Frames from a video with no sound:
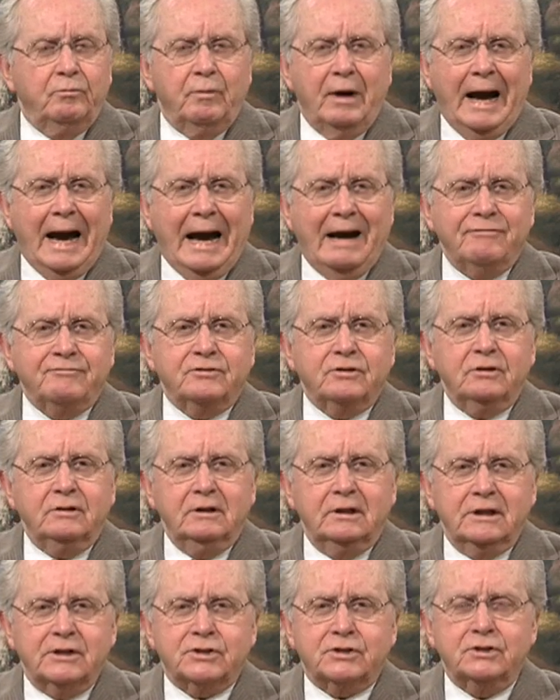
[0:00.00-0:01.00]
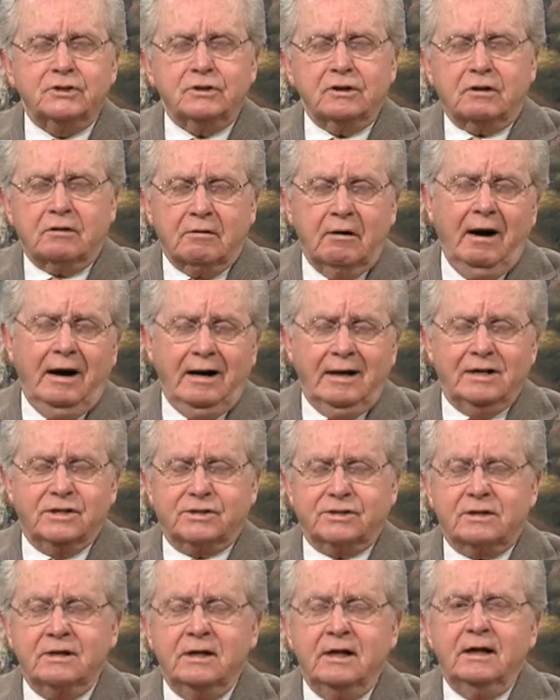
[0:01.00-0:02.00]
have to listen to
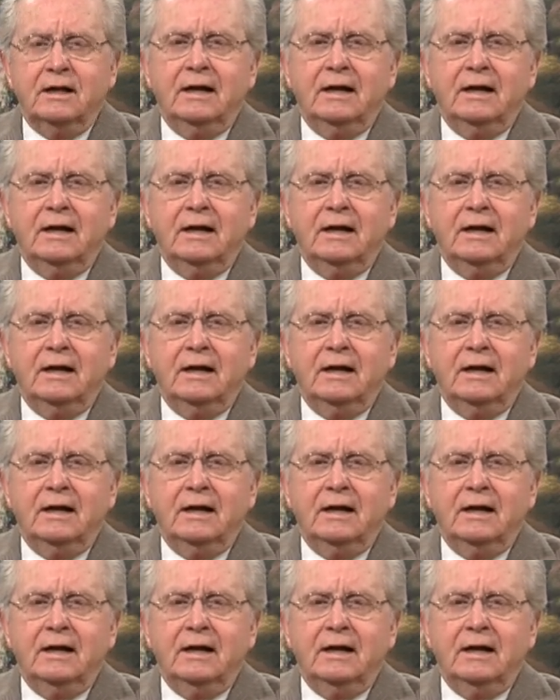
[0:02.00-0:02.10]
Christ